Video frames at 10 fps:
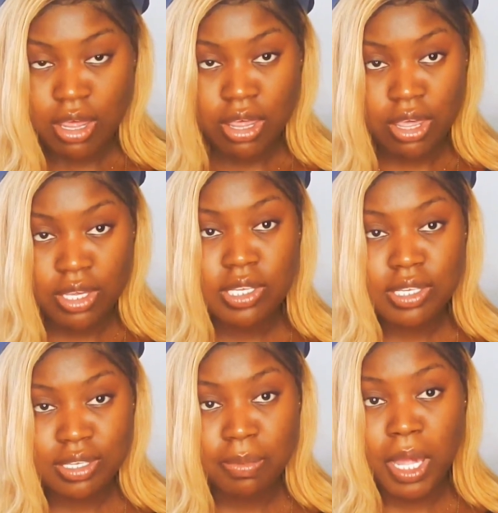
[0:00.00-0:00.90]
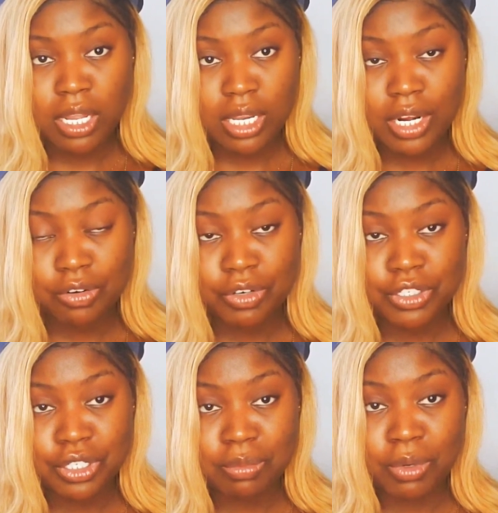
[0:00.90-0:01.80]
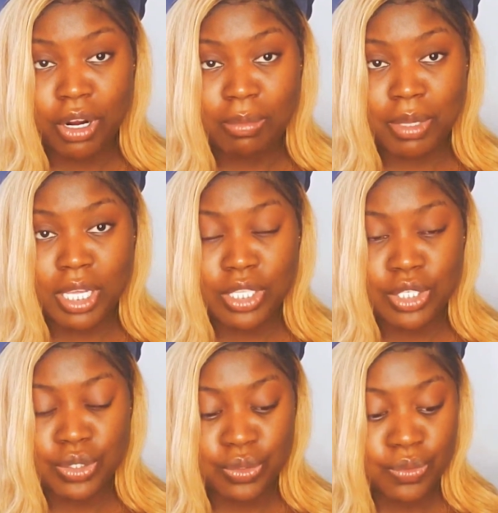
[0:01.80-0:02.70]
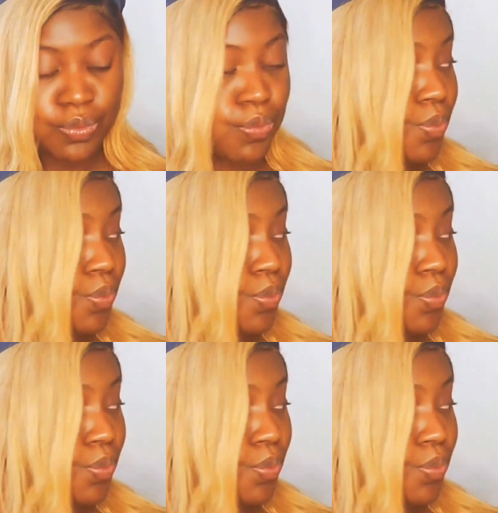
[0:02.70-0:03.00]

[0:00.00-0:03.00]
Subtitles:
this is the palette that originally brought me to